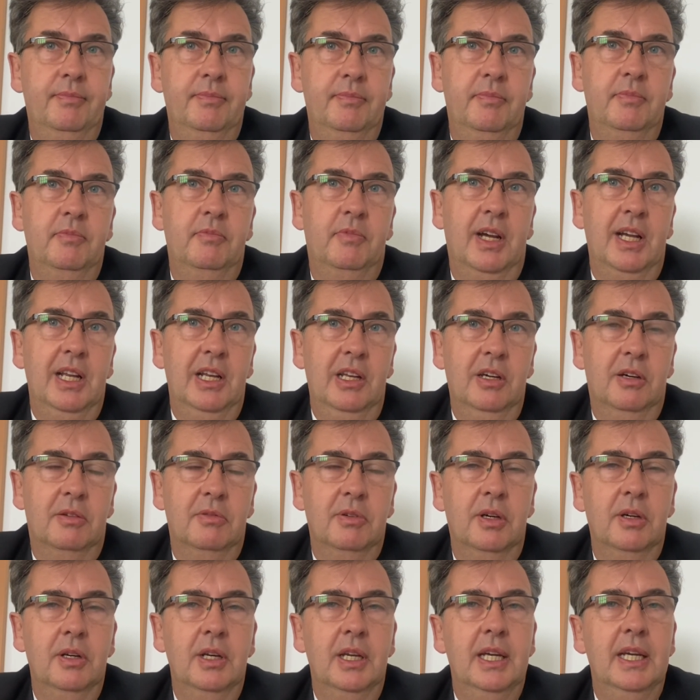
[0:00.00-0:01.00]
rightly or
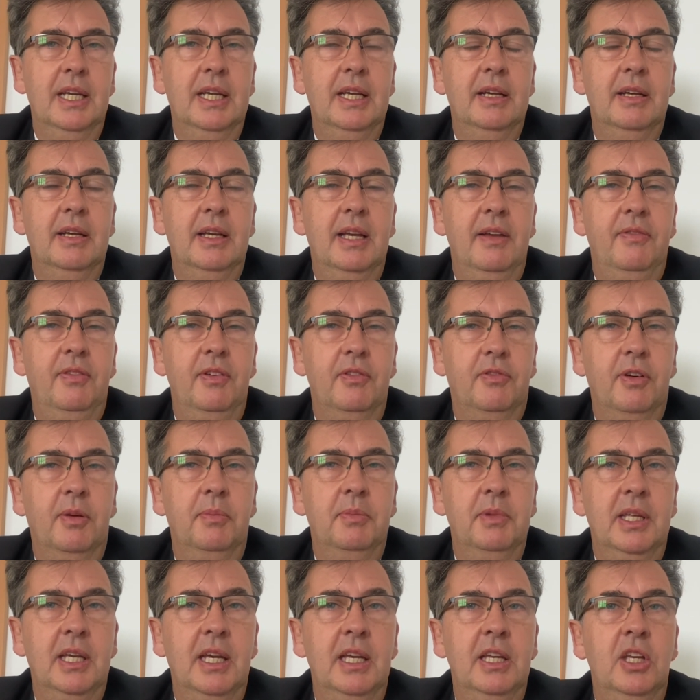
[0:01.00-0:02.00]
wrongly, if you're from
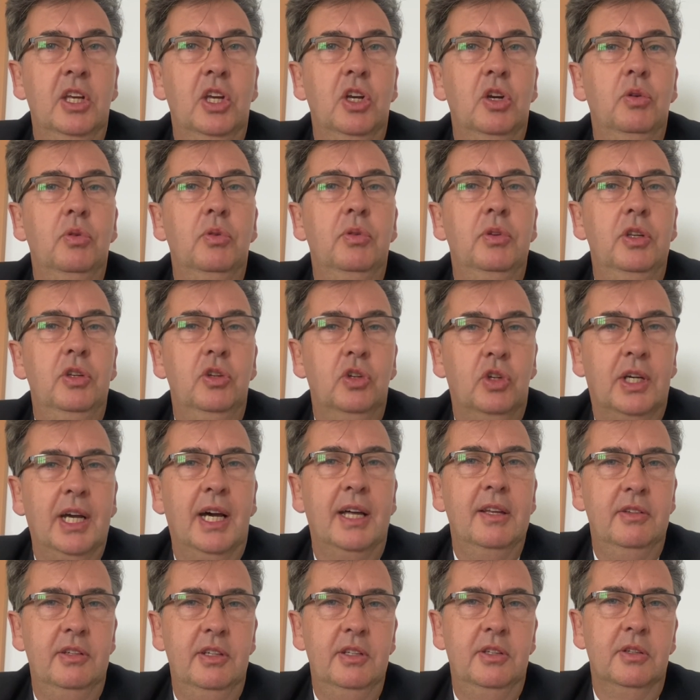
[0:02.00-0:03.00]
the EU, you
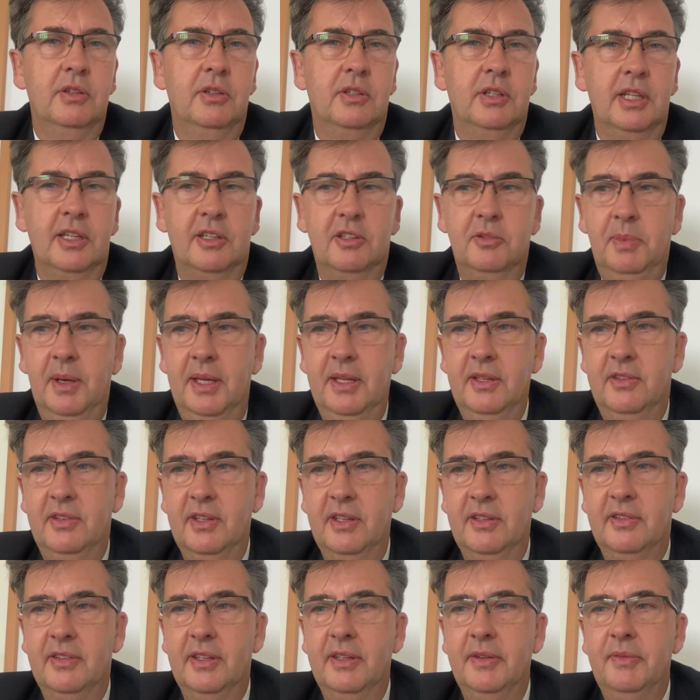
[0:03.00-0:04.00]
can deduct
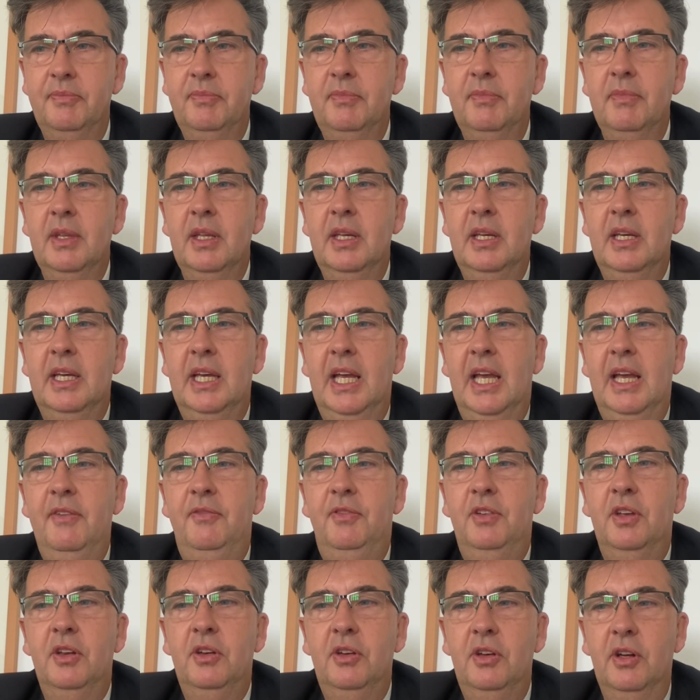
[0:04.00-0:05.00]
expenses. If
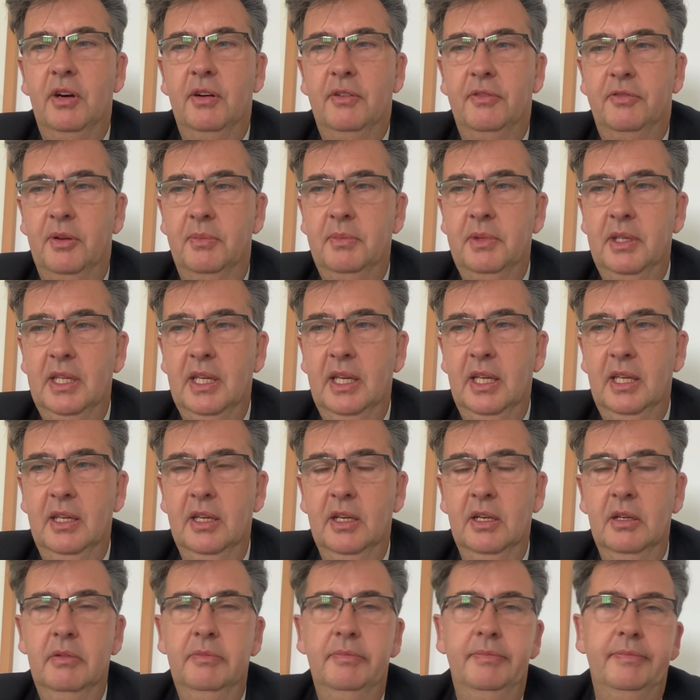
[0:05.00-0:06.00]
you're not from the
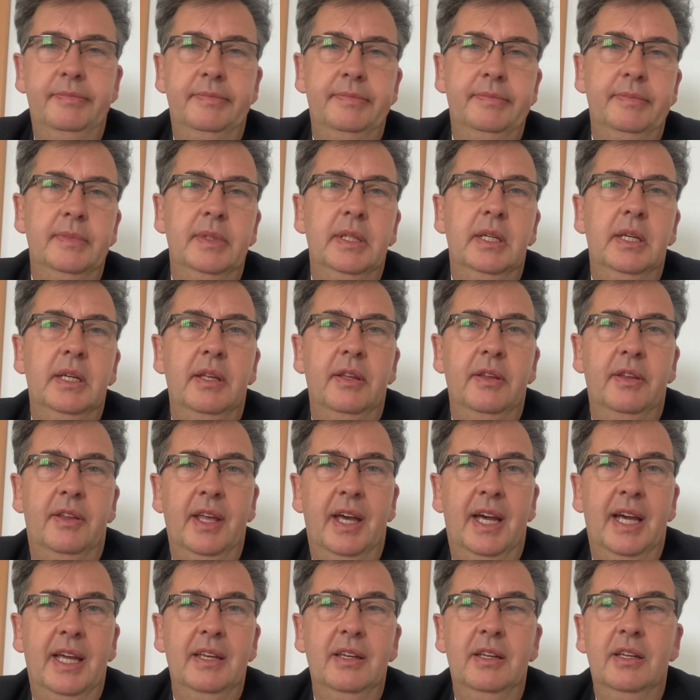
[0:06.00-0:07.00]
EU,
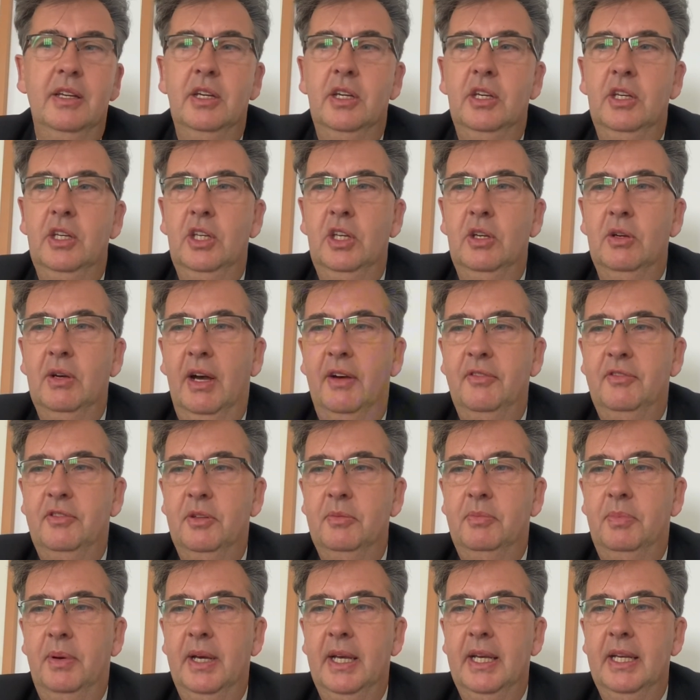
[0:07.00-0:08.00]
then you have to
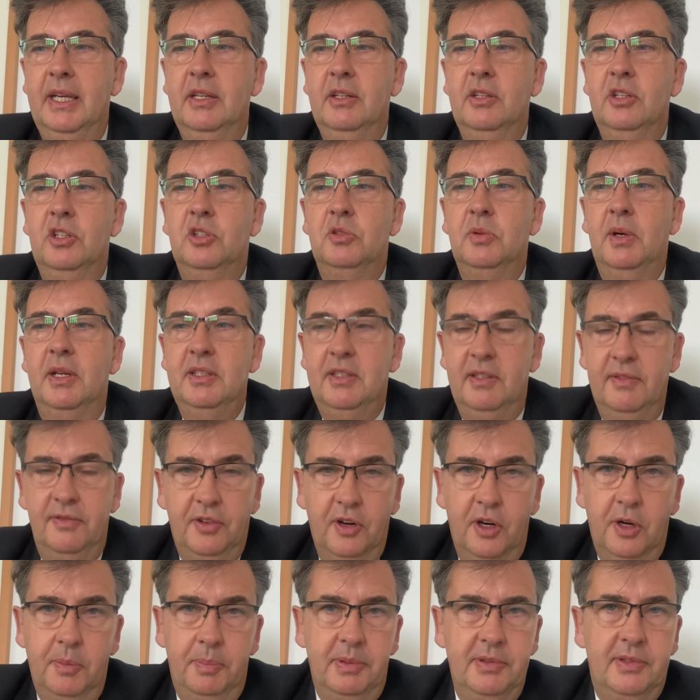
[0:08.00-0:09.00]
pay
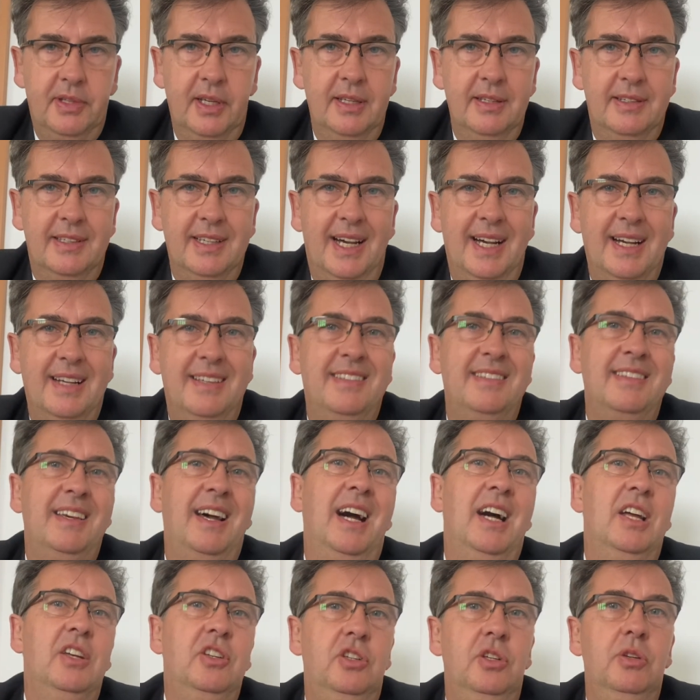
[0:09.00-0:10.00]
24% tax,
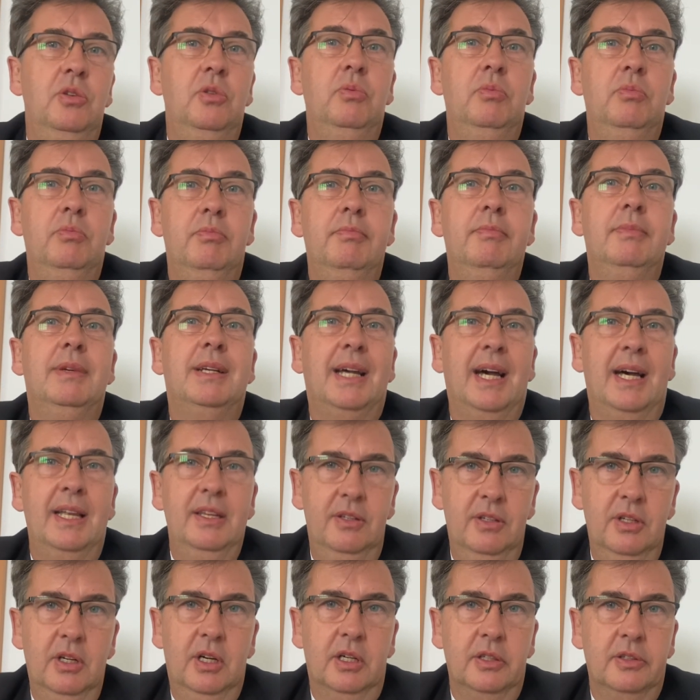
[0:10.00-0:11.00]
and you
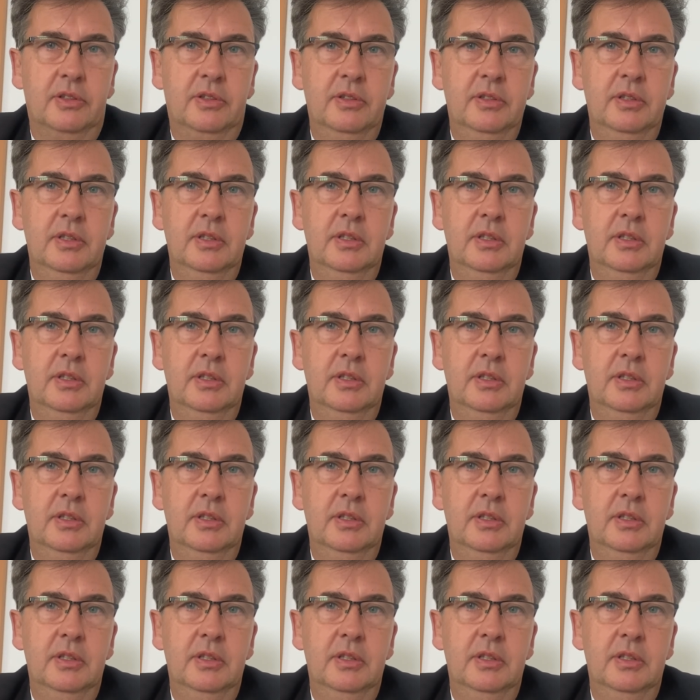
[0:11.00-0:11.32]
cannot